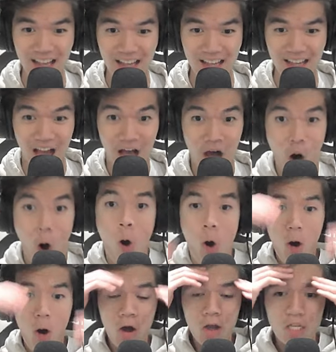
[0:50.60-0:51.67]
tell him.
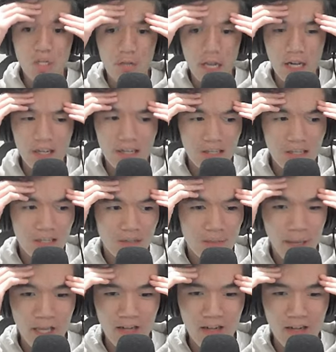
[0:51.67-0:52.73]
Did you get in? Did you make
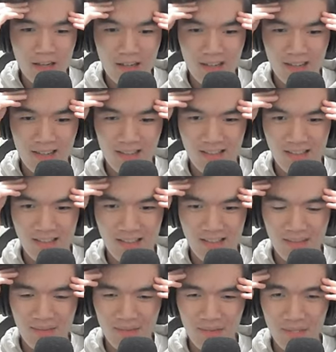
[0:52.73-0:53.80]
it?
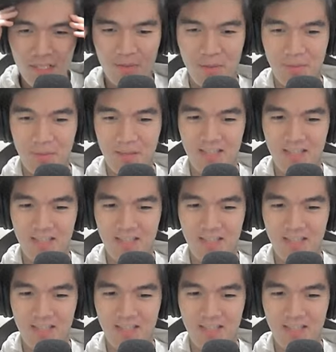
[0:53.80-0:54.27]
Please tell me you made it.